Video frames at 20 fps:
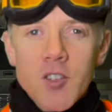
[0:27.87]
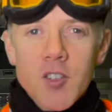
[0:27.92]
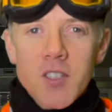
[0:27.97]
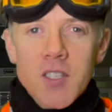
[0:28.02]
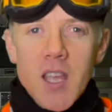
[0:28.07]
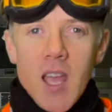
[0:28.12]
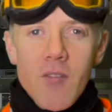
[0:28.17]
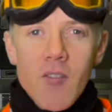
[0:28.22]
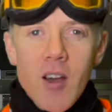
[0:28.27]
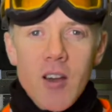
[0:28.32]

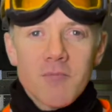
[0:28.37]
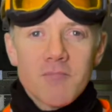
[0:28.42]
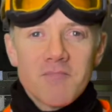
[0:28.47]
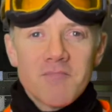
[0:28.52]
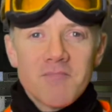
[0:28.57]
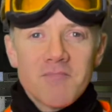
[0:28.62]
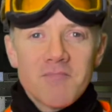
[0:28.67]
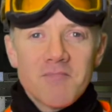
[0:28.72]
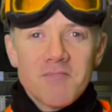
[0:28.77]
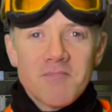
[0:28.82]
together.
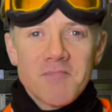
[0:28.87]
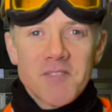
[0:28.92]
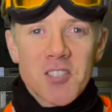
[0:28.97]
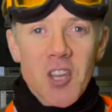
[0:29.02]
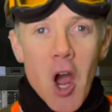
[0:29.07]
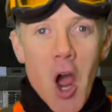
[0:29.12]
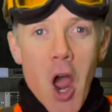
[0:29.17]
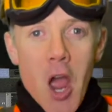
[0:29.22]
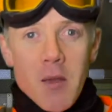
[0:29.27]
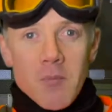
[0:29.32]

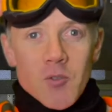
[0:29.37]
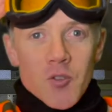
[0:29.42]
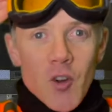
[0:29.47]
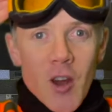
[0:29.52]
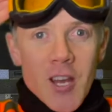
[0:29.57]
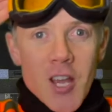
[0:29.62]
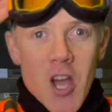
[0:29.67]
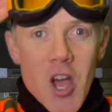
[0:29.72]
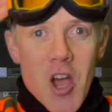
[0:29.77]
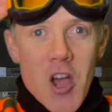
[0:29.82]
Time
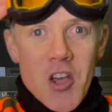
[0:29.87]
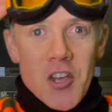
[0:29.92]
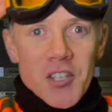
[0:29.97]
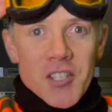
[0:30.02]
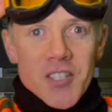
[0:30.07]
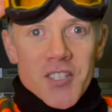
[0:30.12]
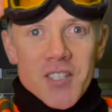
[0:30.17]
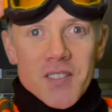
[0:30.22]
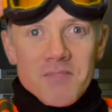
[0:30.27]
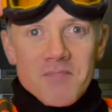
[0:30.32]

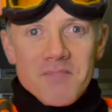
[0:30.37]
Trekkers!